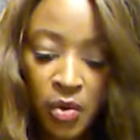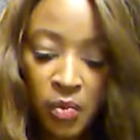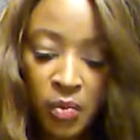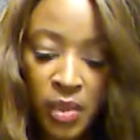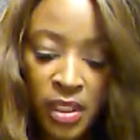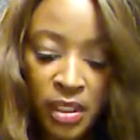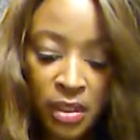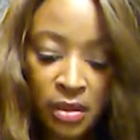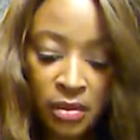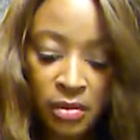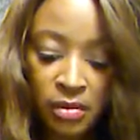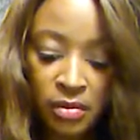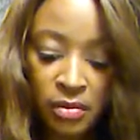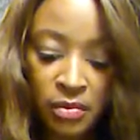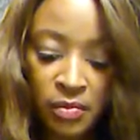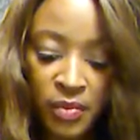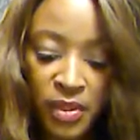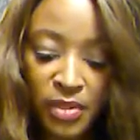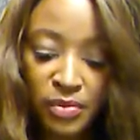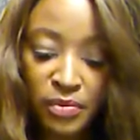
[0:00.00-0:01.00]
We
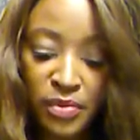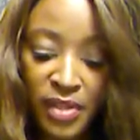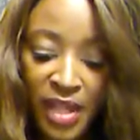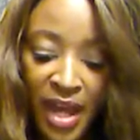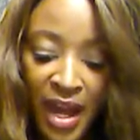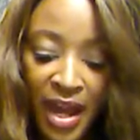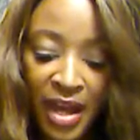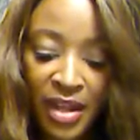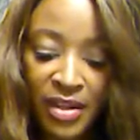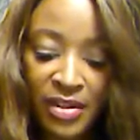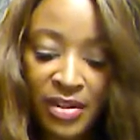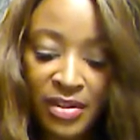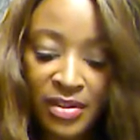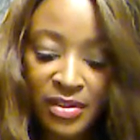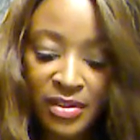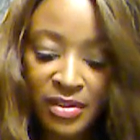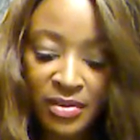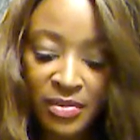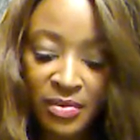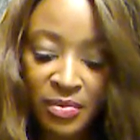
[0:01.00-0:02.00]
don't we do not
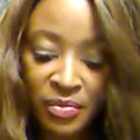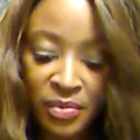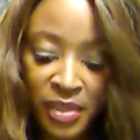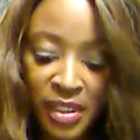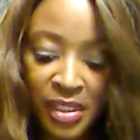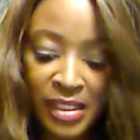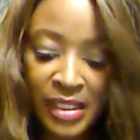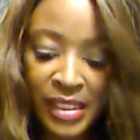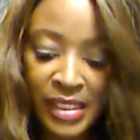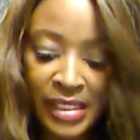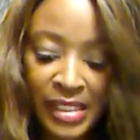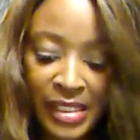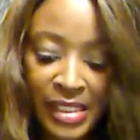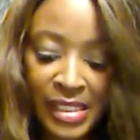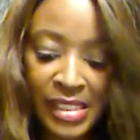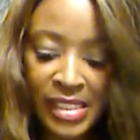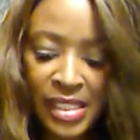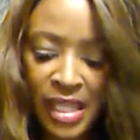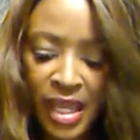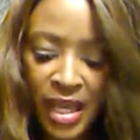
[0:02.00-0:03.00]
really
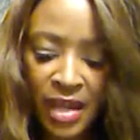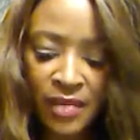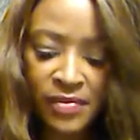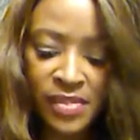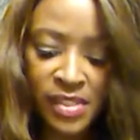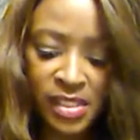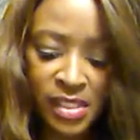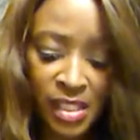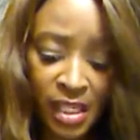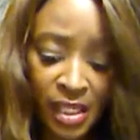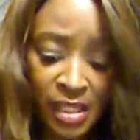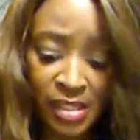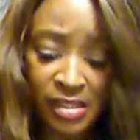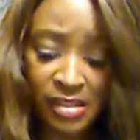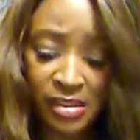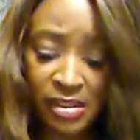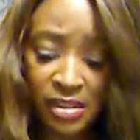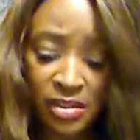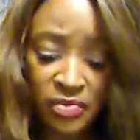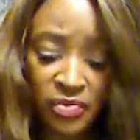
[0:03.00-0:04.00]
need to have sex
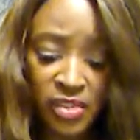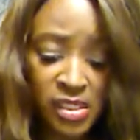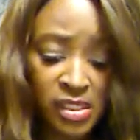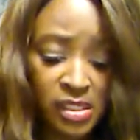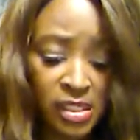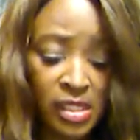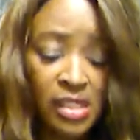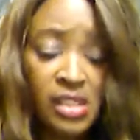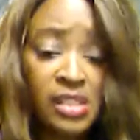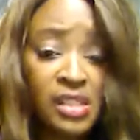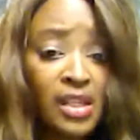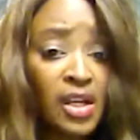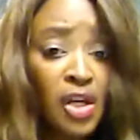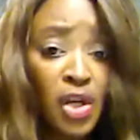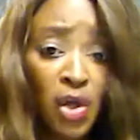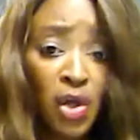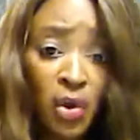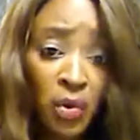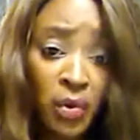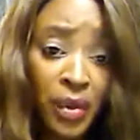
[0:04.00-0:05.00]
if this
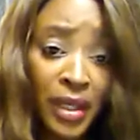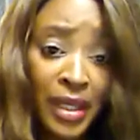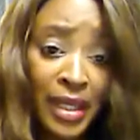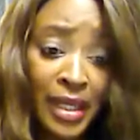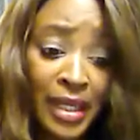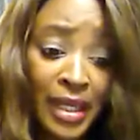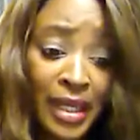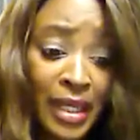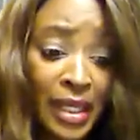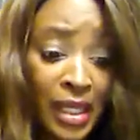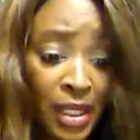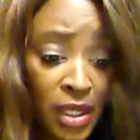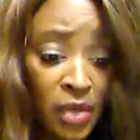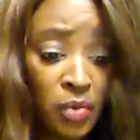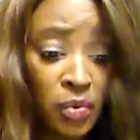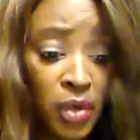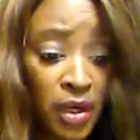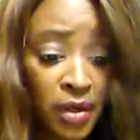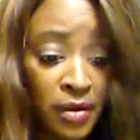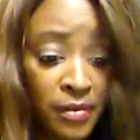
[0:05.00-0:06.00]
isn't going
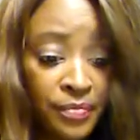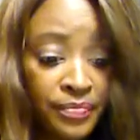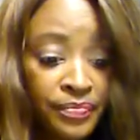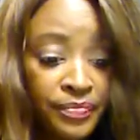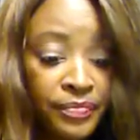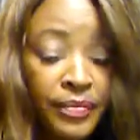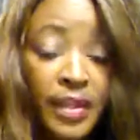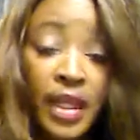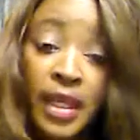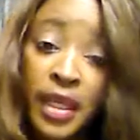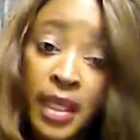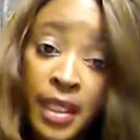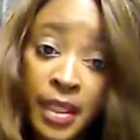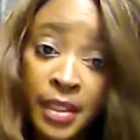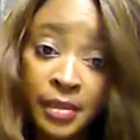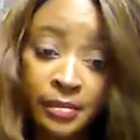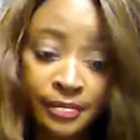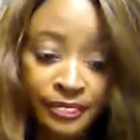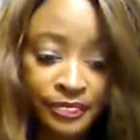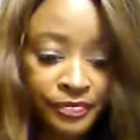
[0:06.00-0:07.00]
anywhere.
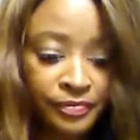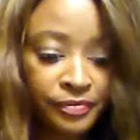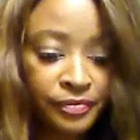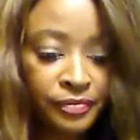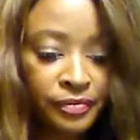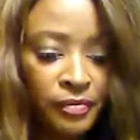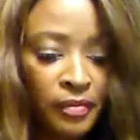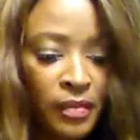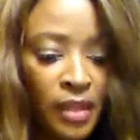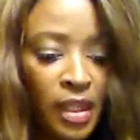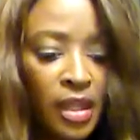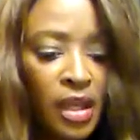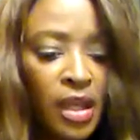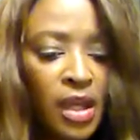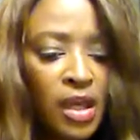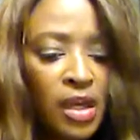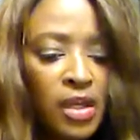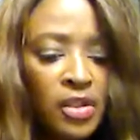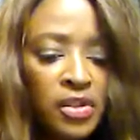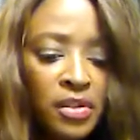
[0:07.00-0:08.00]
Him.
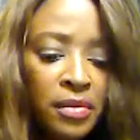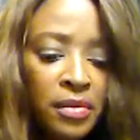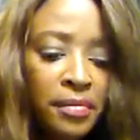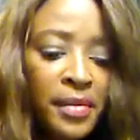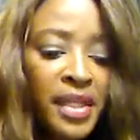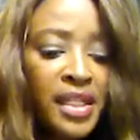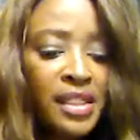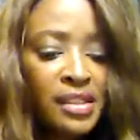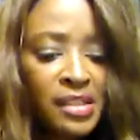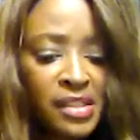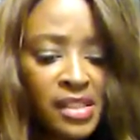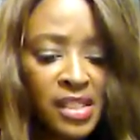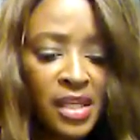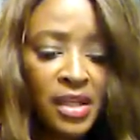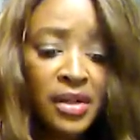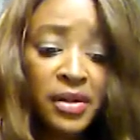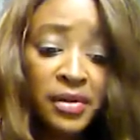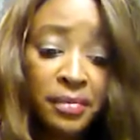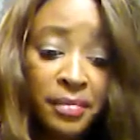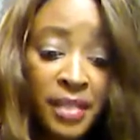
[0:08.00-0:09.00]
You mean to
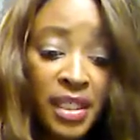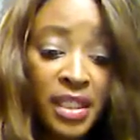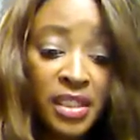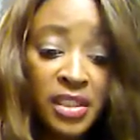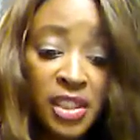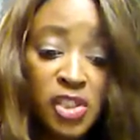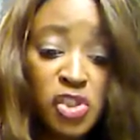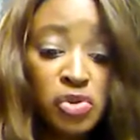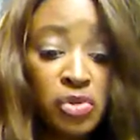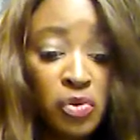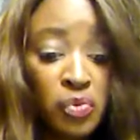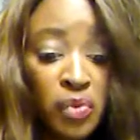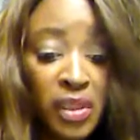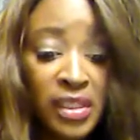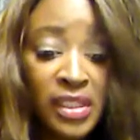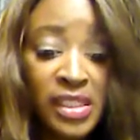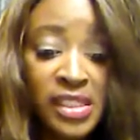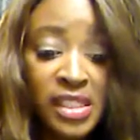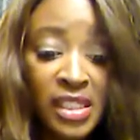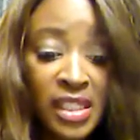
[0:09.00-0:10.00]
tell me that you are
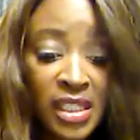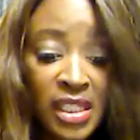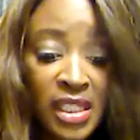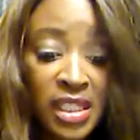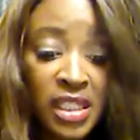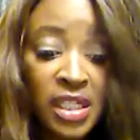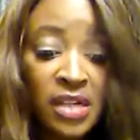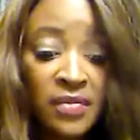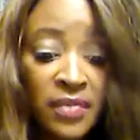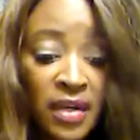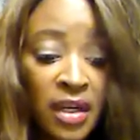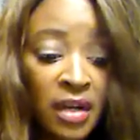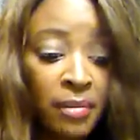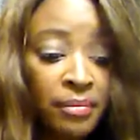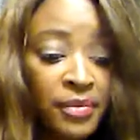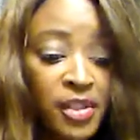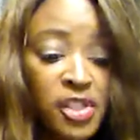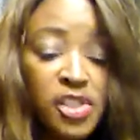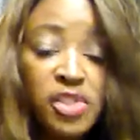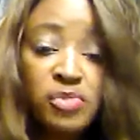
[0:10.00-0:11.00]
willing to give
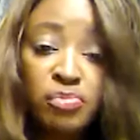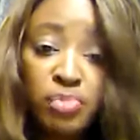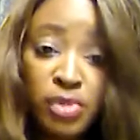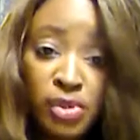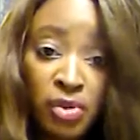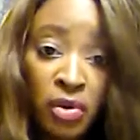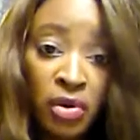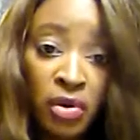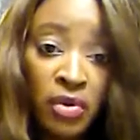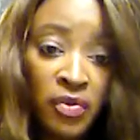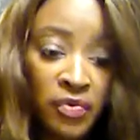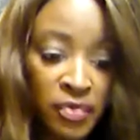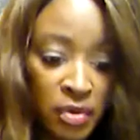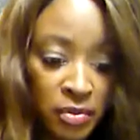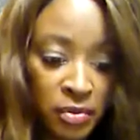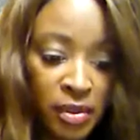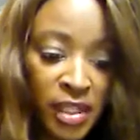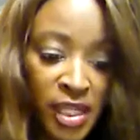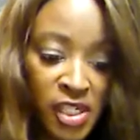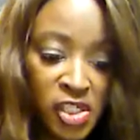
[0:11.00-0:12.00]
up this beautiful
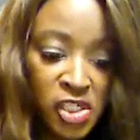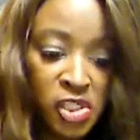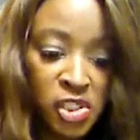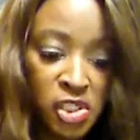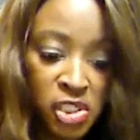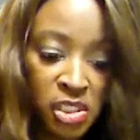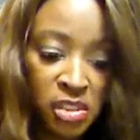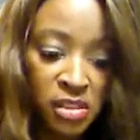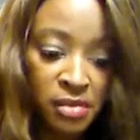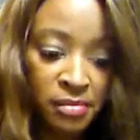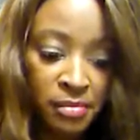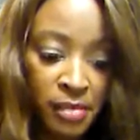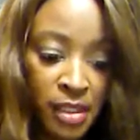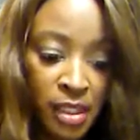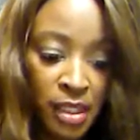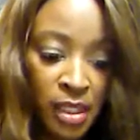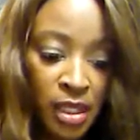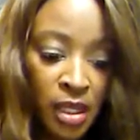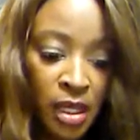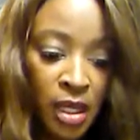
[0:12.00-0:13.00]
relationship
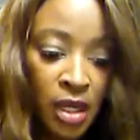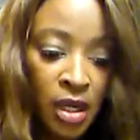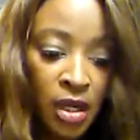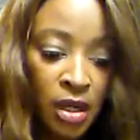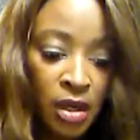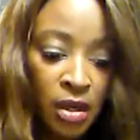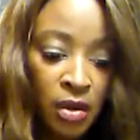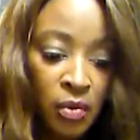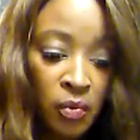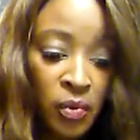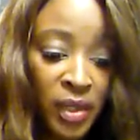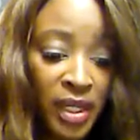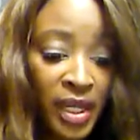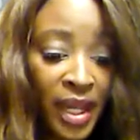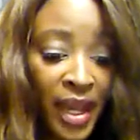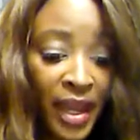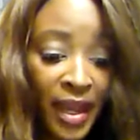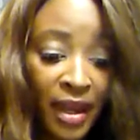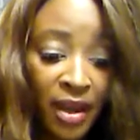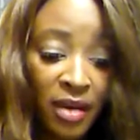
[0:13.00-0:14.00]
we
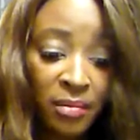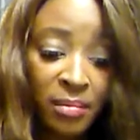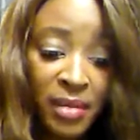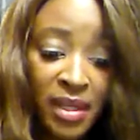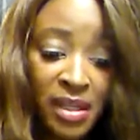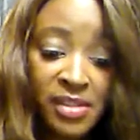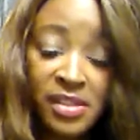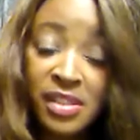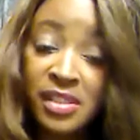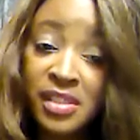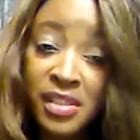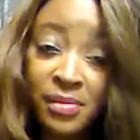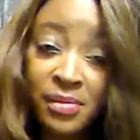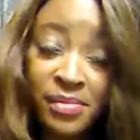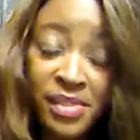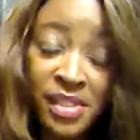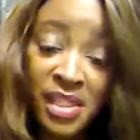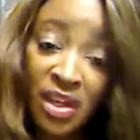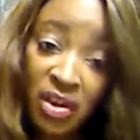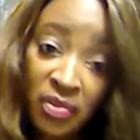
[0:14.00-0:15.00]
have because of
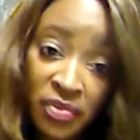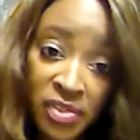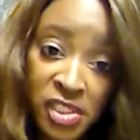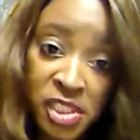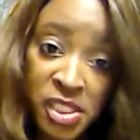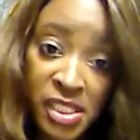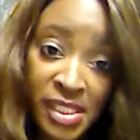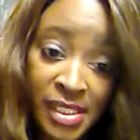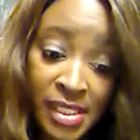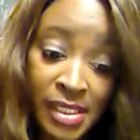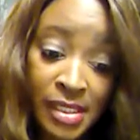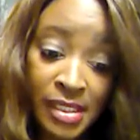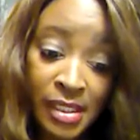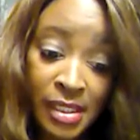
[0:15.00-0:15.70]
some selfishness?